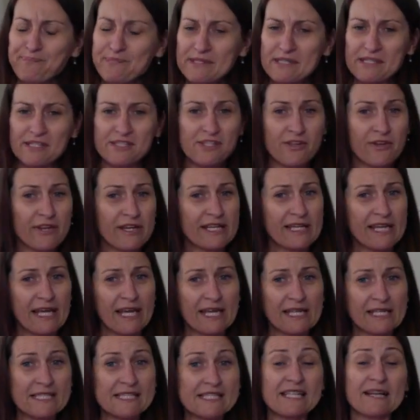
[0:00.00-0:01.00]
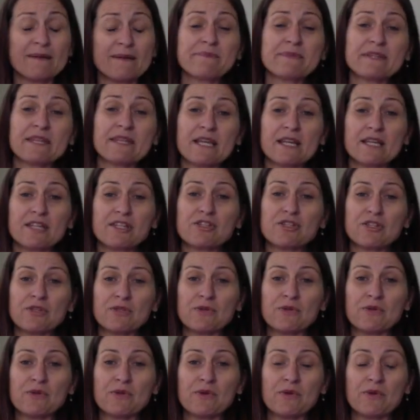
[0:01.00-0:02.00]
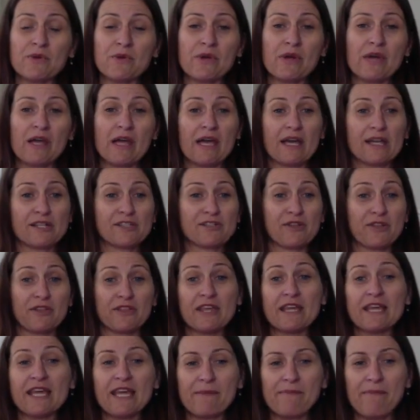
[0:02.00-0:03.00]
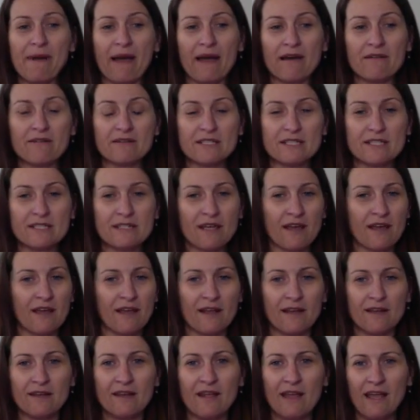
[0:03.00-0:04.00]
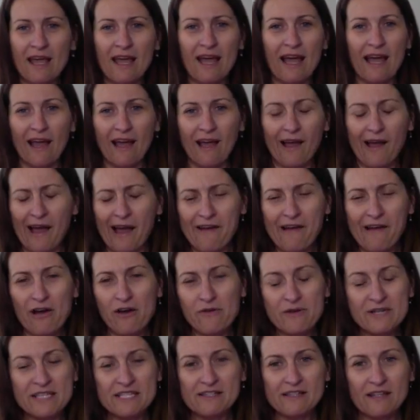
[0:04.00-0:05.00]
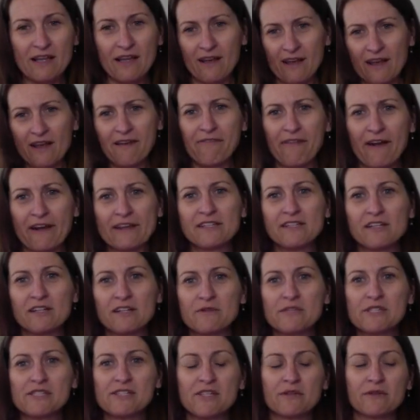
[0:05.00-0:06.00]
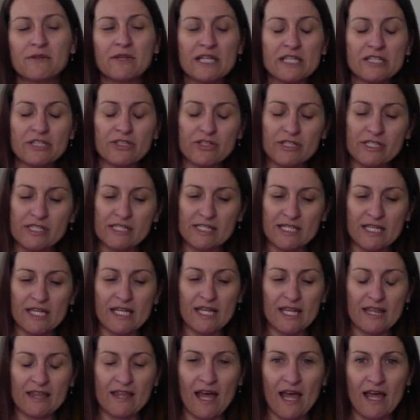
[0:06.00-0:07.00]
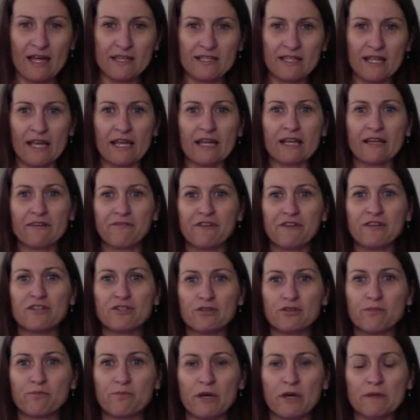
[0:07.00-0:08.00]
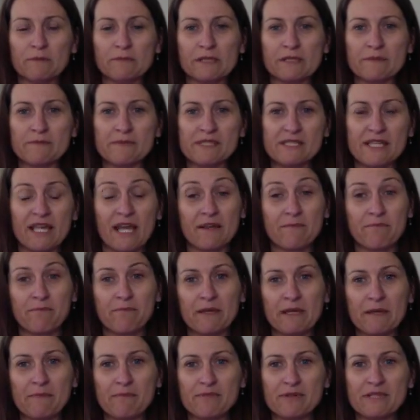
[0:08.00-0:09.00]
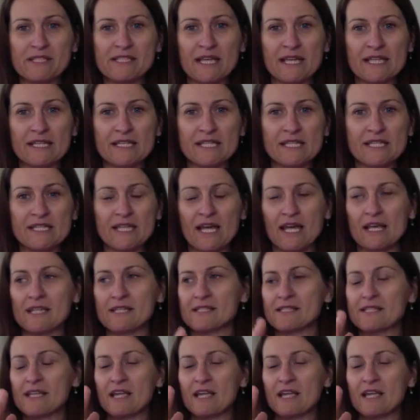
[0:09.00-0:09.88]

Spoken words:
So again, something to think about. And I find it always so interesting that like visual problems can be presented as